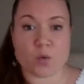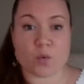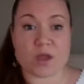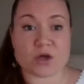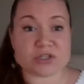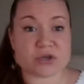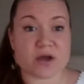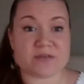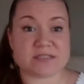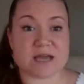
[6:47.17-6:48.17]
We also
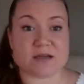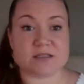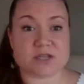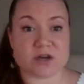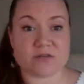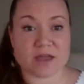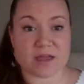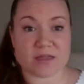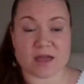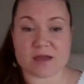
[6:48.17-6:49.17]
have a SOC survey
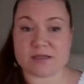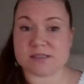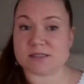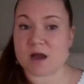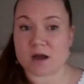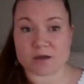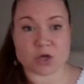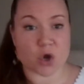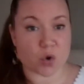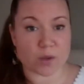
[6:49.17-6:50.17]
that is
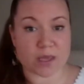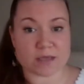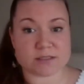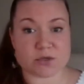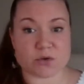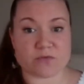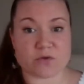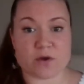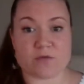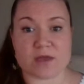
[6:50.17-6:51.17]
ongoing, so if you
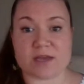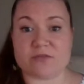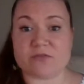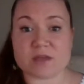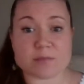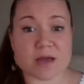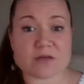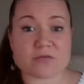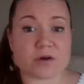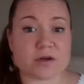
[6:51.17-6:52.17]
have any feedback
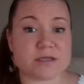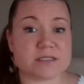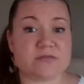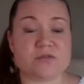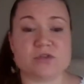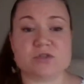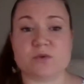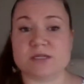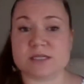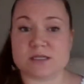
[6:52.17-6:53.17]
for us, if you just want
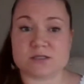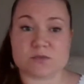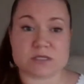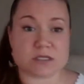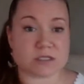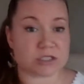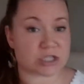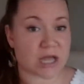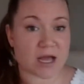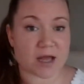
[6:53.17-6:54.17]
to tell us we did a good
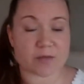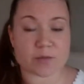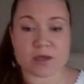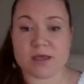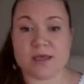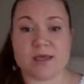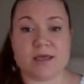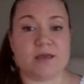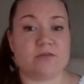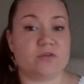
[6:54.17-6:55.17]
job,
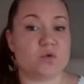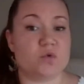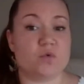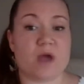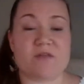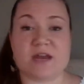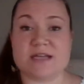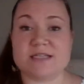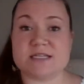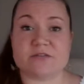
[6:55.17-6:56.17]
if you have an
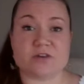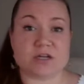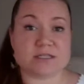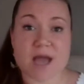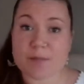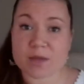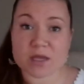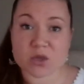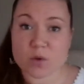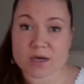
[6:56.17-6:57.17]
idea for a topic
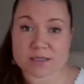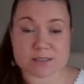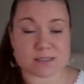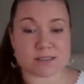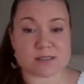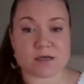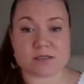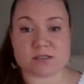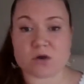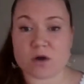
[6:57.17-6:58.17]
you want us to
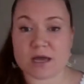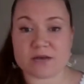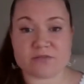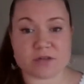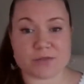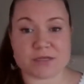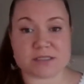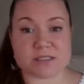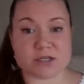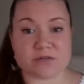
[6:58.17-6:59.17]
discuss, go ahead and fill out that
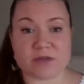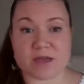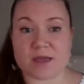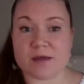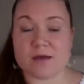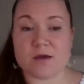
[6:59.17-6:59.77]
survey.